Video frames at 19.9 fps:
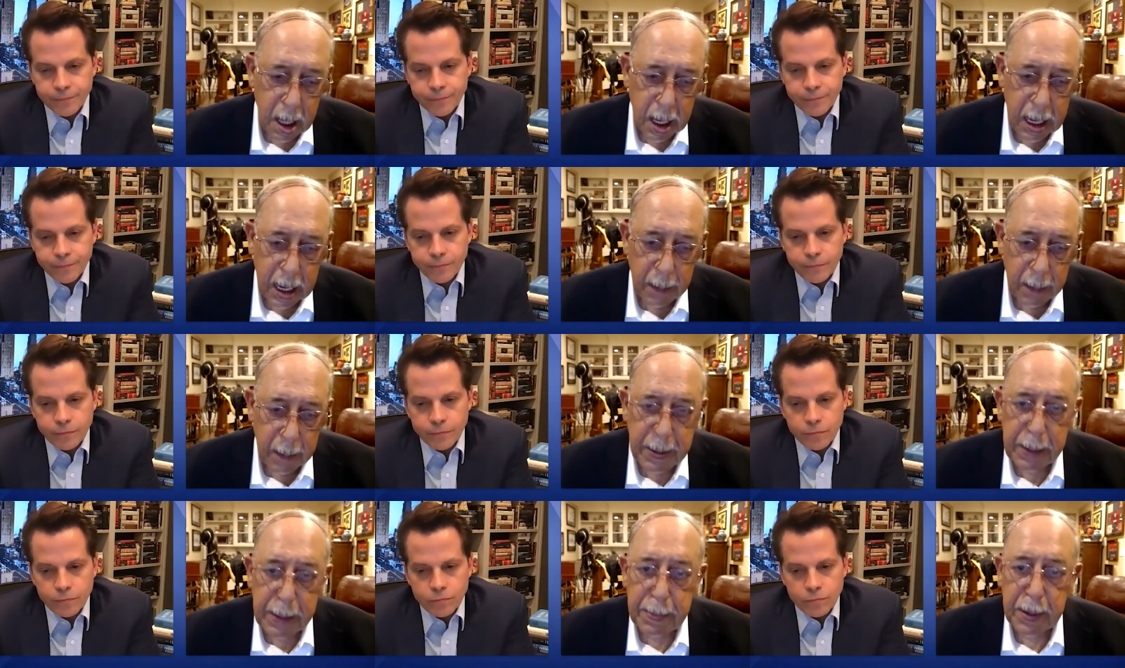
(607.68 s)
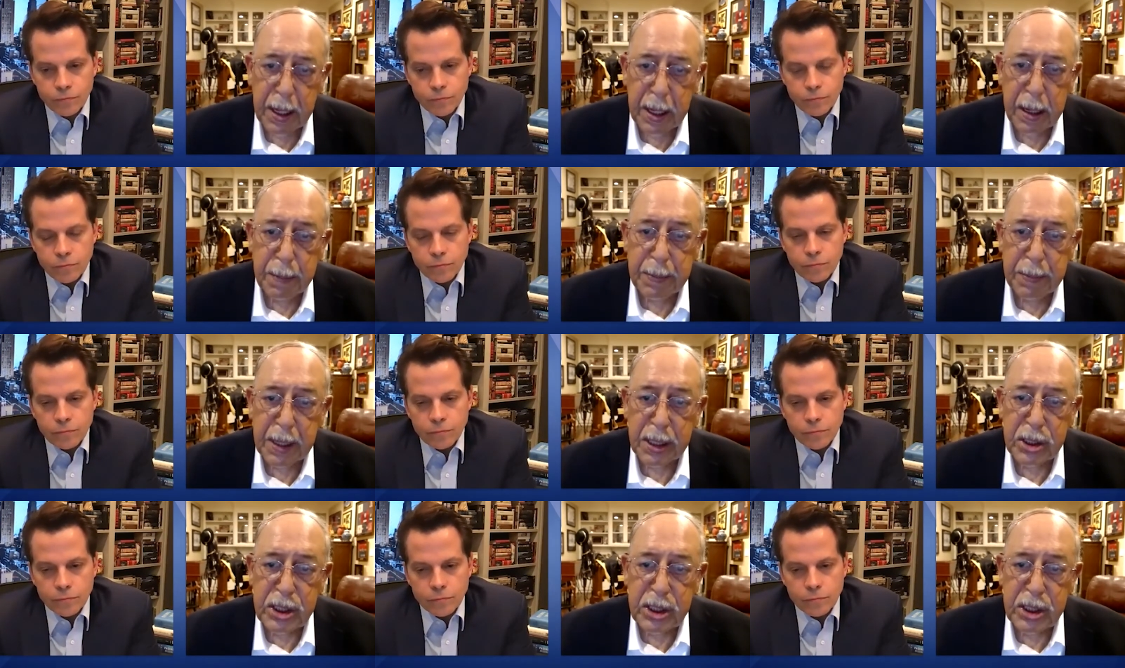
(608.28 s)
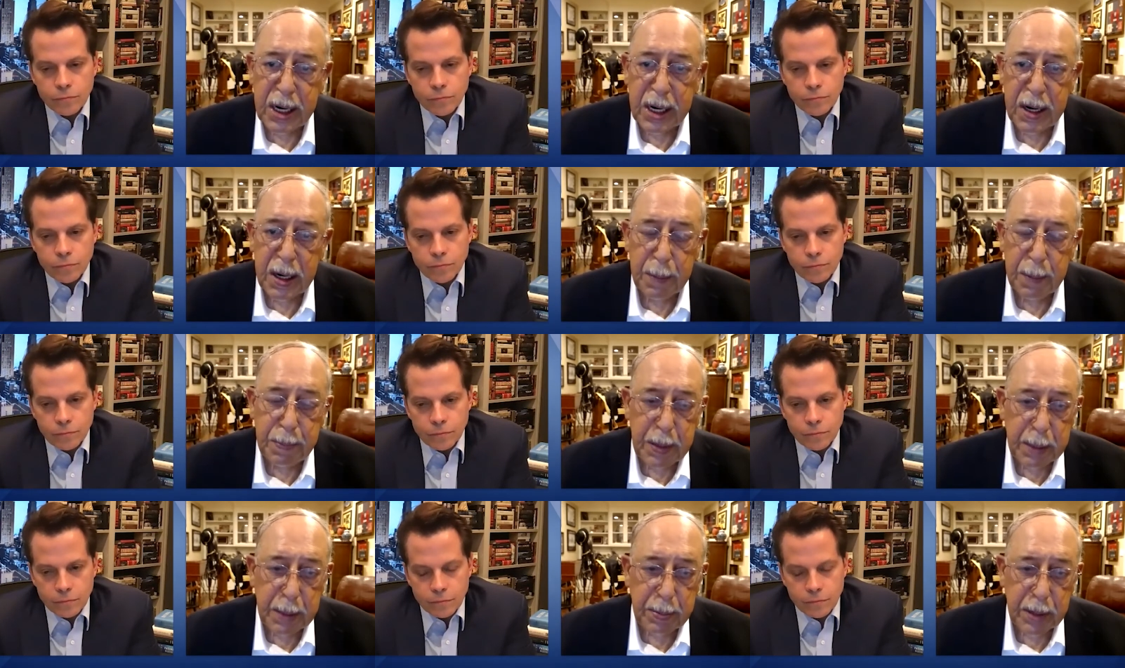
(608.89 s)
Speaker 1: our people in the military,
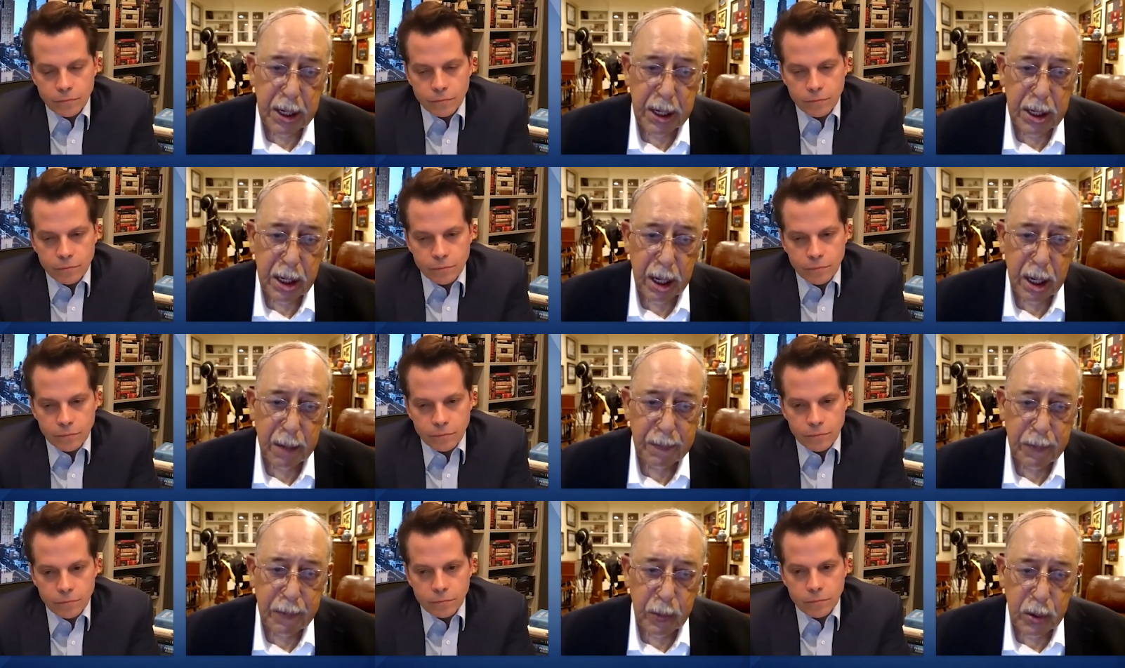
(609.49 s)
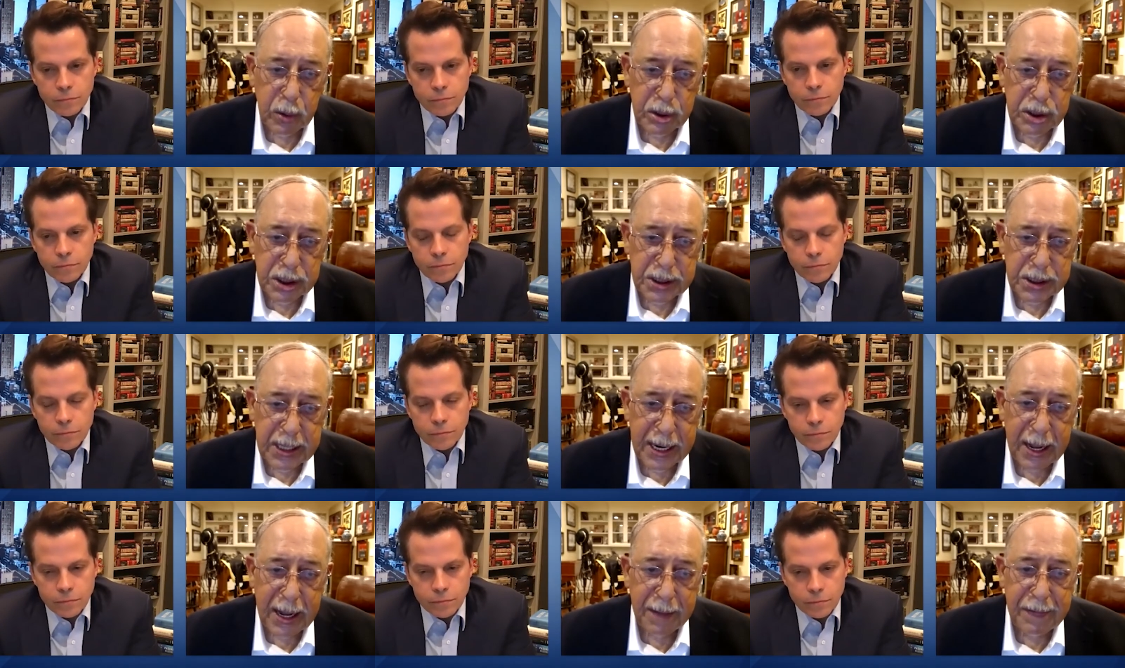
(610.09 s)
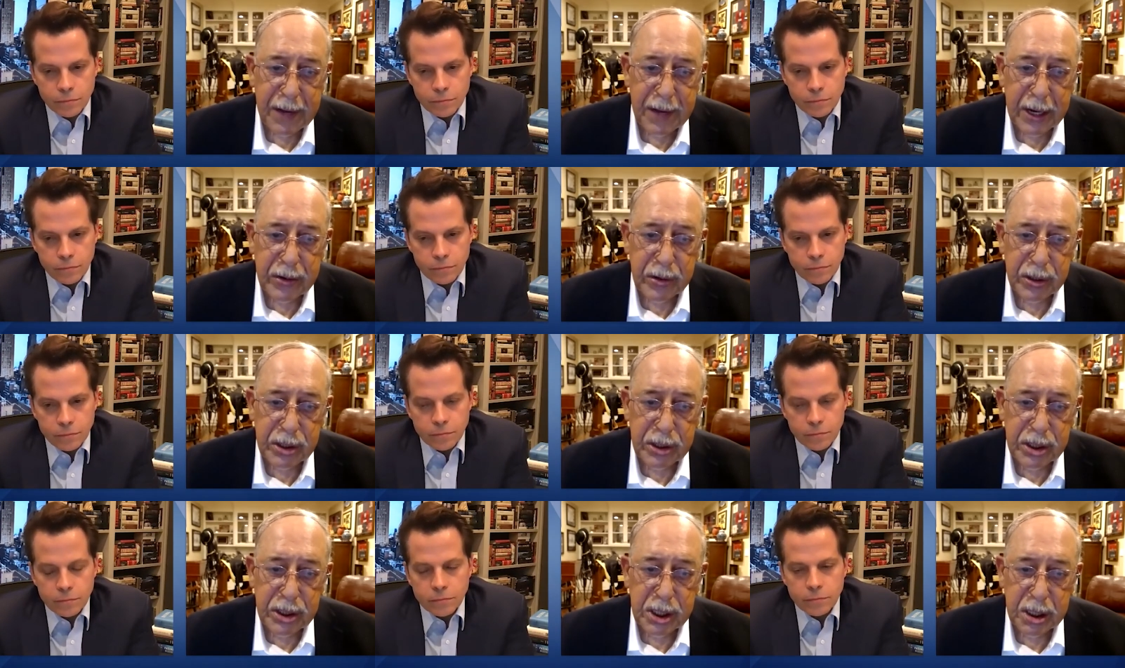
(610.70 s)
our people in the armed forces, and our
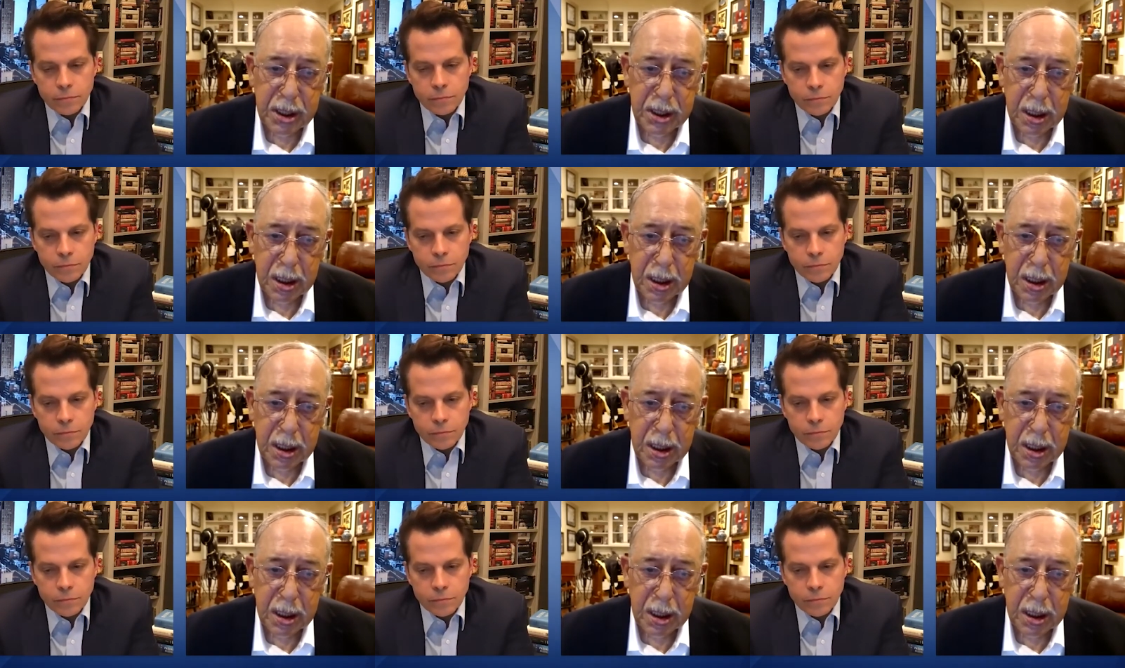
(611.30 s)
veterans.